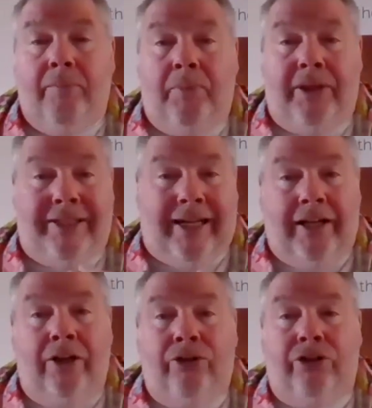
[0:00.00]
But the
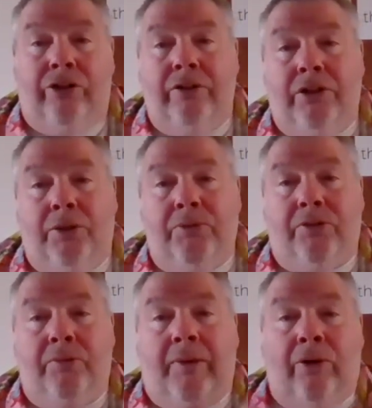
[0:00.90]
dilution comes
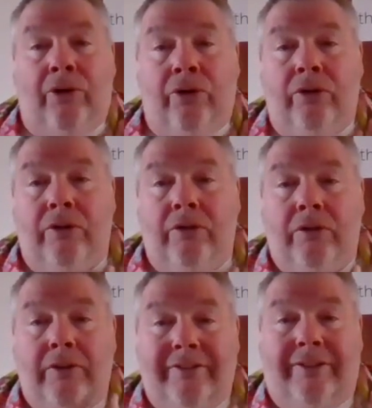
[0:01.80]
from our own
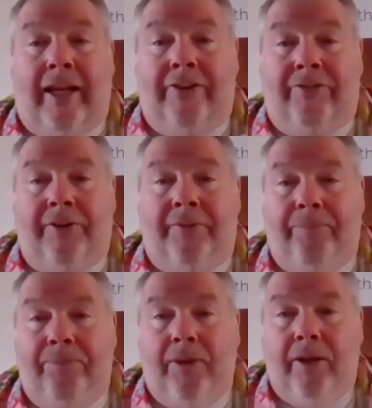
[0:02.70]
saliva.
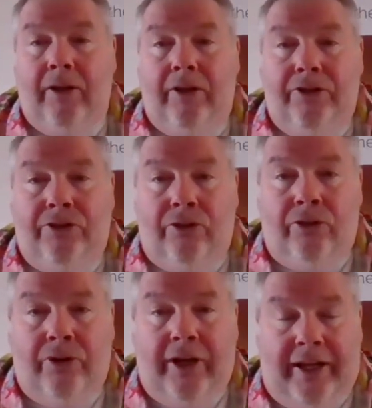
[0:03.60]

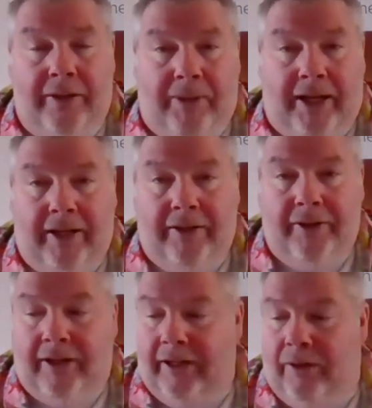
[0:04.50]
So in a minute,
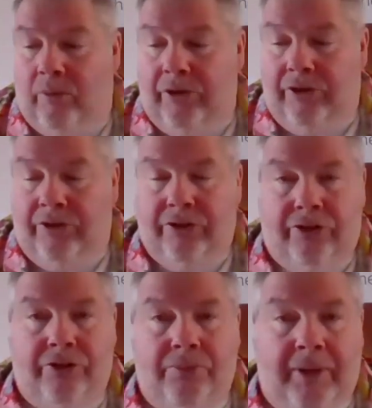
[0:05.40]
I want you to
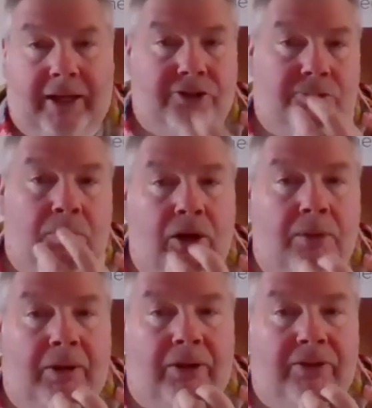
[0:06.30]
just make a small
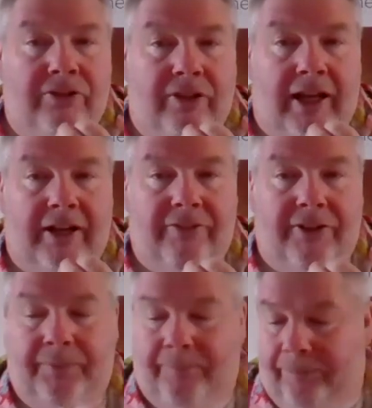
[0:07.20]
amount of
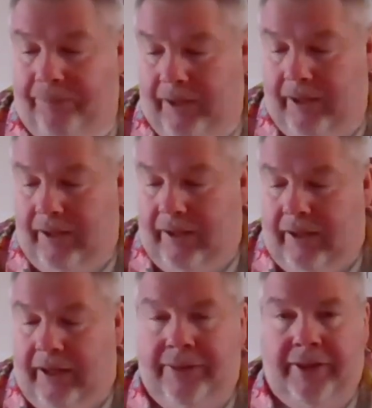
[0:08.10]
saliva
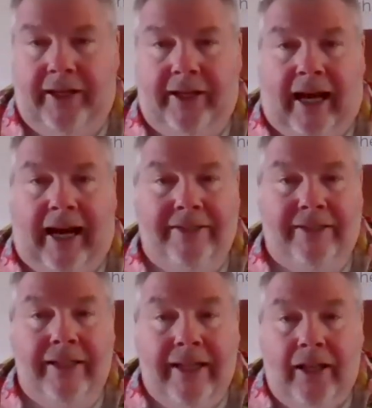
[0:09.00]
and then add a
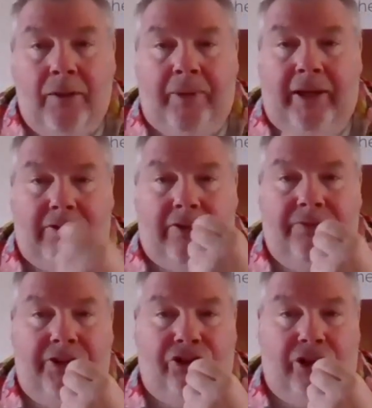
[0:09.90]
little bit of
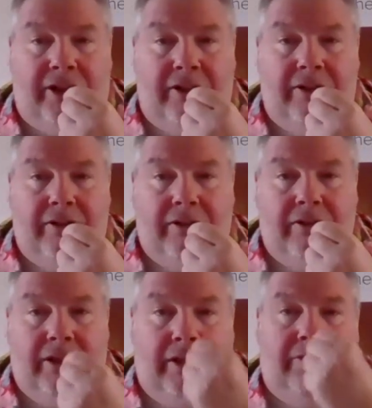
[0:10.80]
the gin
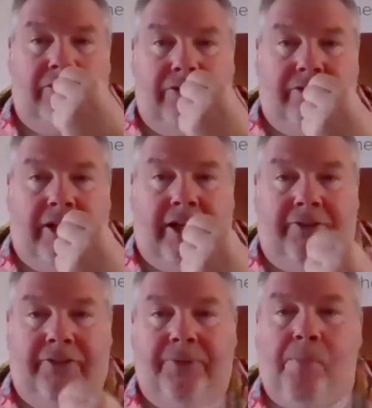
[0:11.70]
into your saliva.